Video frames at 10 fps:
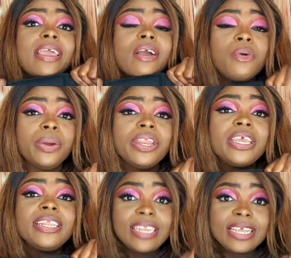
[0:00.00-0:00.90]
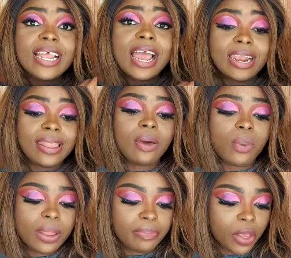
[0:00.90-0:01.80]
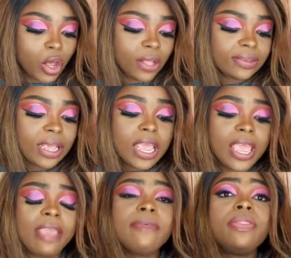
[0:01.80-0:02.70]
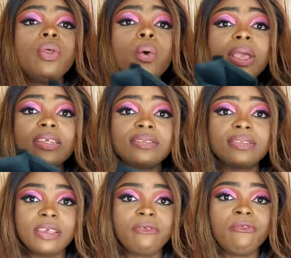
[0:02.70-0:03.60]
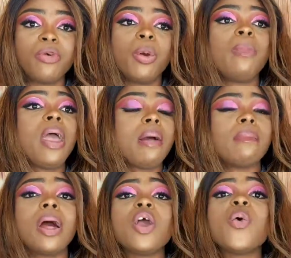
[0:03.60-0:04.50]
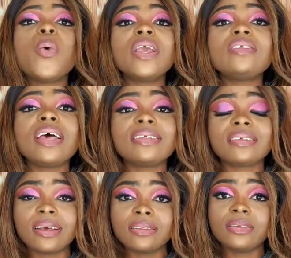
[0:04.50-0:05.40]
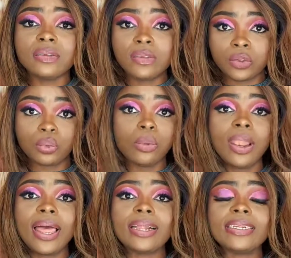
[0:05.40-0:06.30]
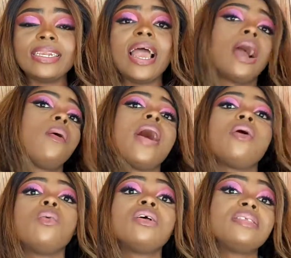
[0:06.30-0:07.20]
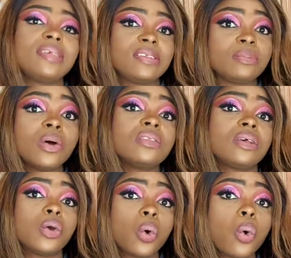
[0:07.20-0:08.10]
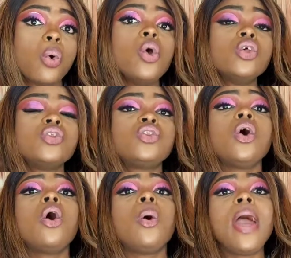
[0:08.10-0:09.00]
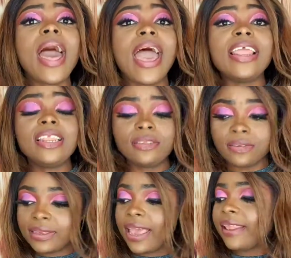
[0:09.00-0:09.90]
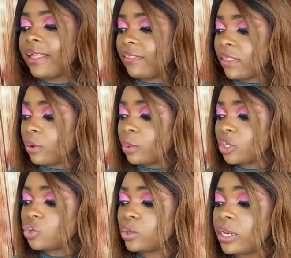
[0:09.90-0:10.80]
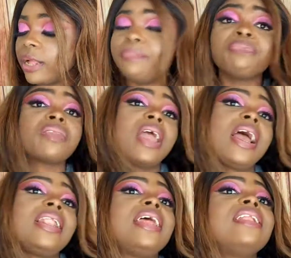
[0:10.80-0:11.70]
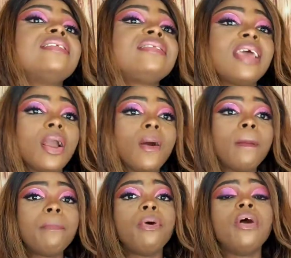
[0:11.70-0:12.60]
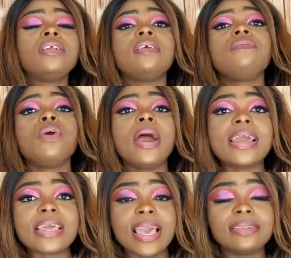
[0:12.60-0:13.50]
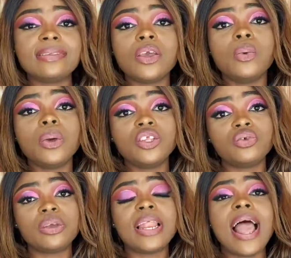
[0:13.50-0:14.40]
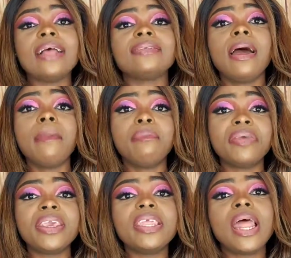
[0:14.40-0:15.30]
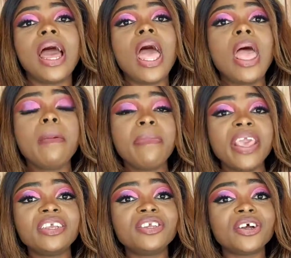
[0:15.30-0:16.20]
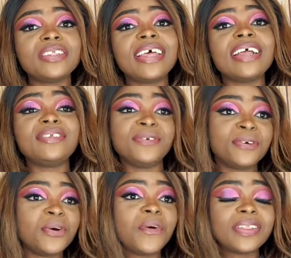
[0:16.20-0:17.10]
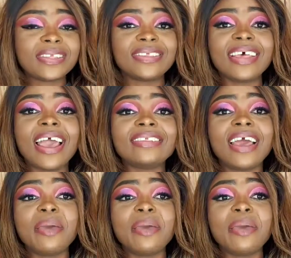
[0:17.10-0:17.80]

I already need another one because even though it's still firm, my waist has gotten smaller than how I was six months ago. So I need to get another waist trainer. And then the second point, if you are getting a waist trainer as a beginner, make sure that you go on the size.